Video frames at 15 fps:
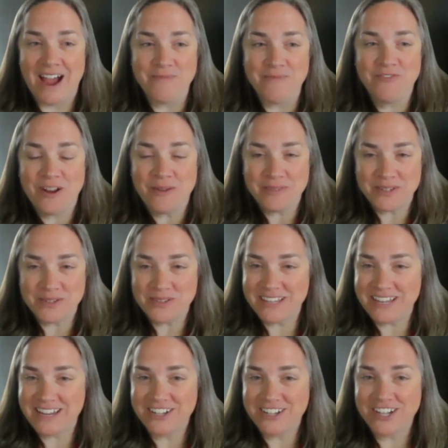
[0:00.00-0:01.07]
from
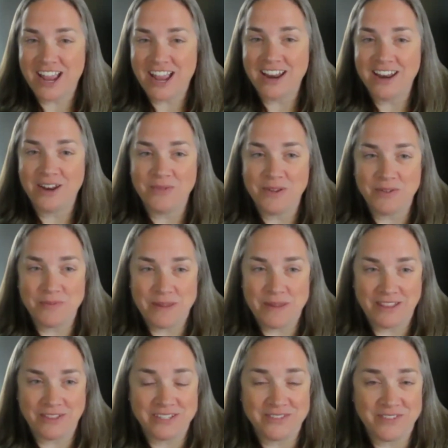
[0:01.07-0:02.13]
Susie and Jen, and we will make
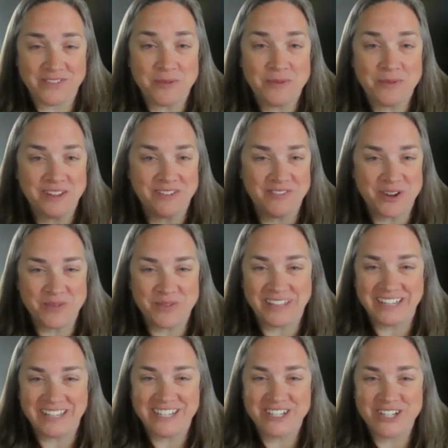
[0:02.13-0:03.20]
those available if they're
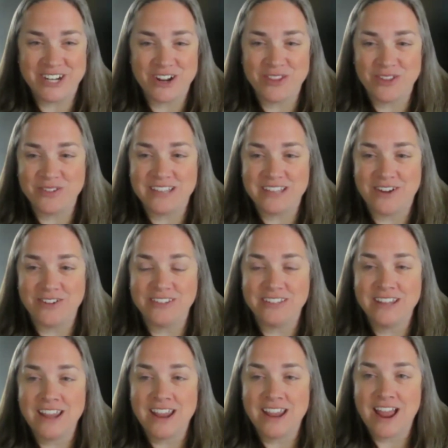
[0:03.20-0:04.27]
willing to share those out.
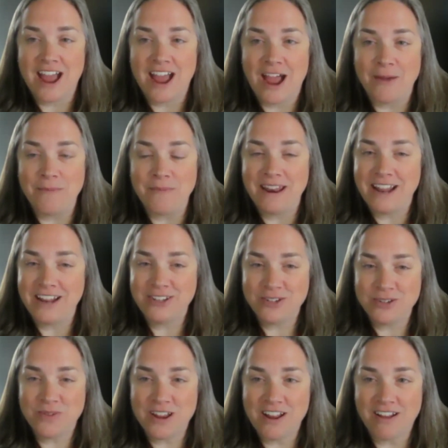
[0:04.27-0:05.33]
And I do
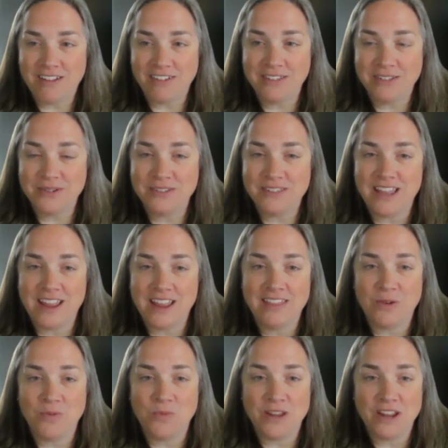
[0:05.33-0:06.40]
want to also say
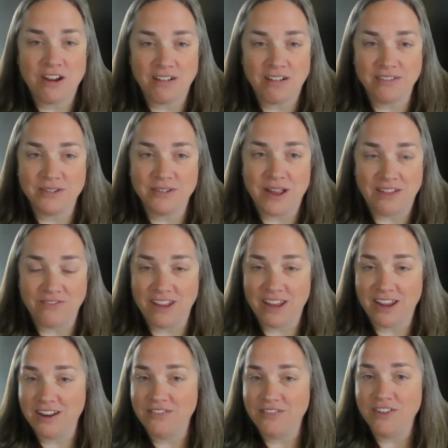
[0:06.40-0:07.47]
that we are also
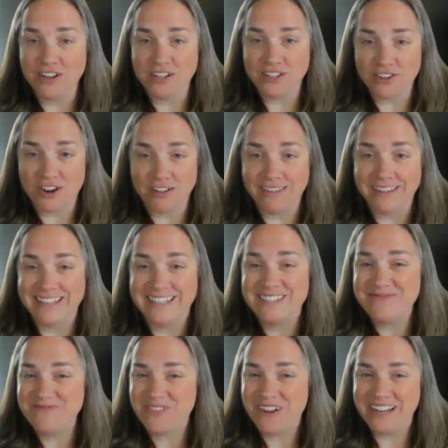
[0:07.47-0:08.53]
advocating very strongly. So
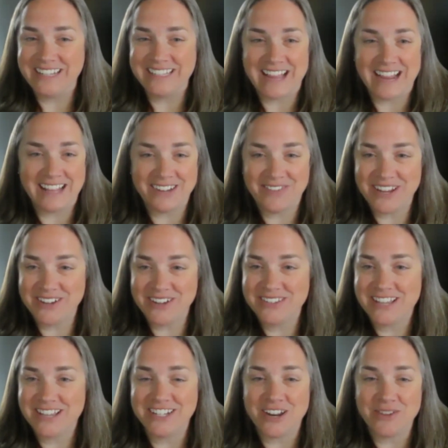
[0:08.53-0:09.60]
exactly what you
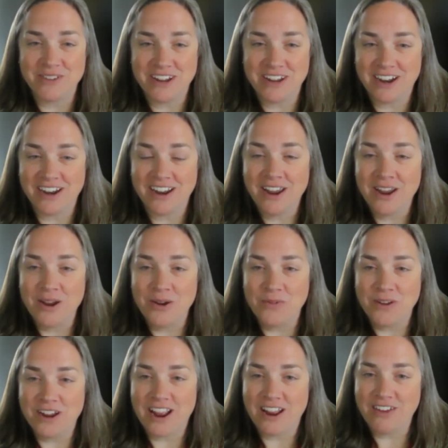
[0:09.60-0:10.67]
said, Jen. We are
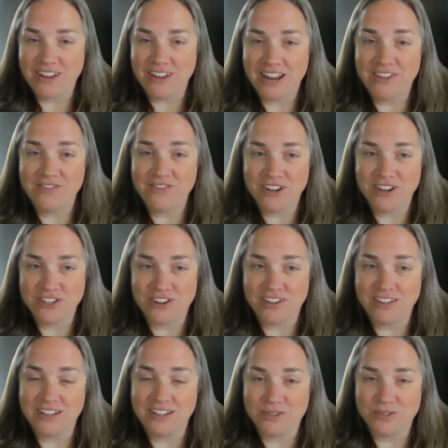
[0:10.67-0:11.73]
advocating very
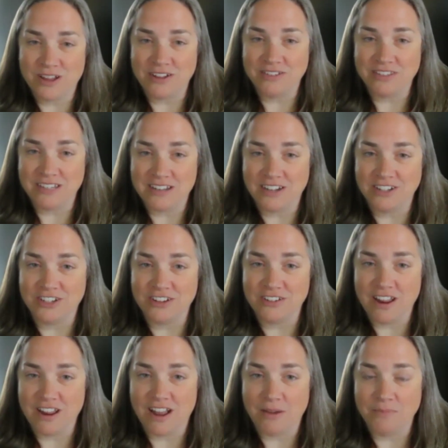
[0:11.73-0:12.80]
strongly at SchoolHouse
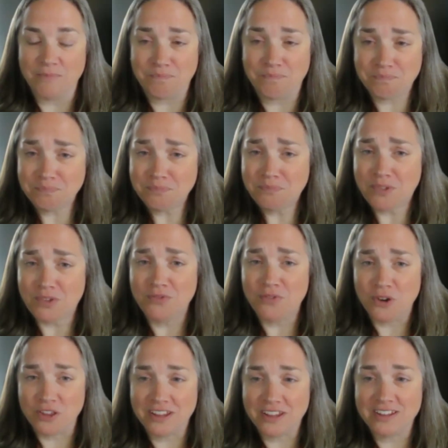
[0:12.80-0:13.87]
Connection
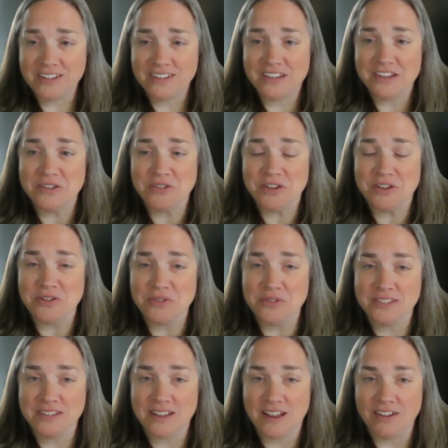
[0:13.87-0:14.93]
for the continued
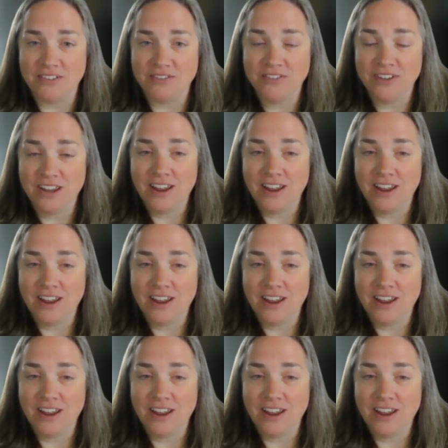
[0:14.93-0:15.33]
use of